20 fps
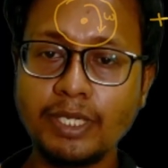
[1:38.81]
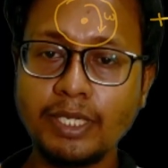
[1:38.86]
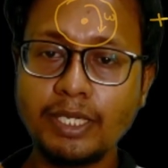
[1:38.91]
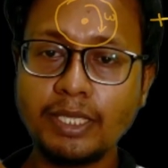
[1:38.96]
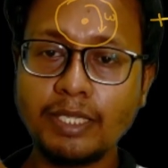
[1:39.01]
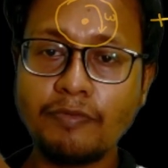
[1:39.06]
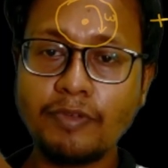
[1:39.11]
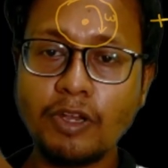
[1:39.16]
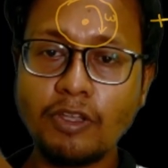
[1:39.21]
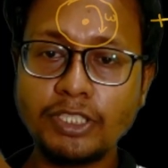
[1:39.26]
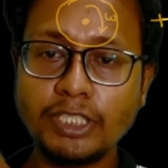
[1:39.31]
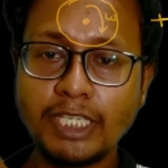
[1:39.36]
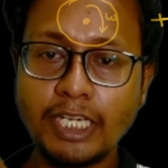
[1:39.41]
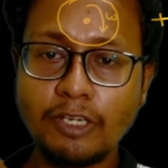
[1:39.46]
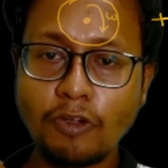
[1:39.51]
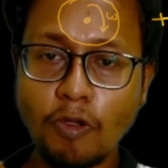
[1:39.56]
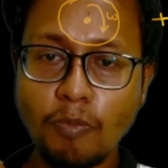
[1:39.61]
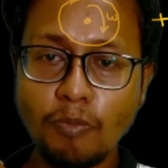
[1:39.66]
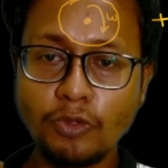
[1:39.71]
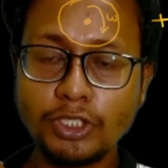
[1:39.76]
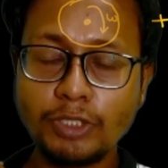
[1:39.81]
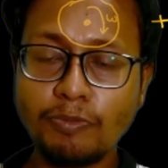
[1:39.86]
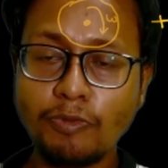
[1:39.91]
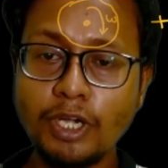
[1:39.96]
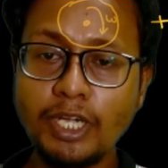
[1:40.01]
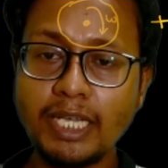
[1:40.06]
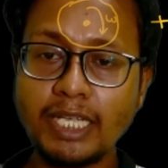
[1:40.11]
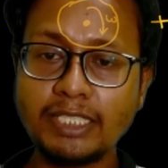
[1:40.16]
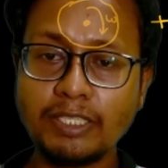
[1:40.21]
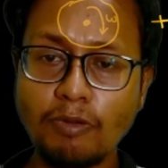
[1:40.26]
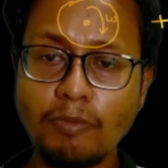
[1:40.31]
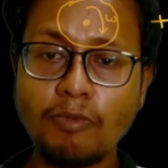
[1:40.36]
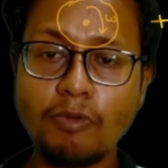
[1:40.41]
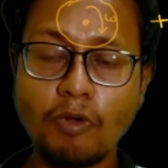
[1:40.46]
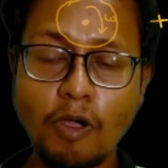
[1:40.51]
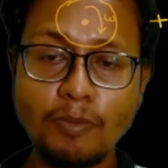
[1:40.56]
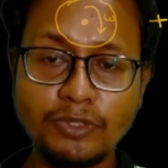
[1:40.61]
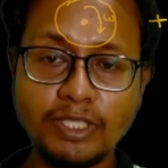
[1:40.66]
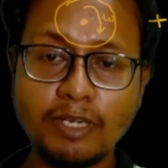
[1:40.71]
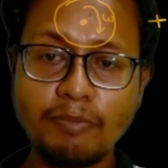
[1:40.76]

the velocity at topmost point as observed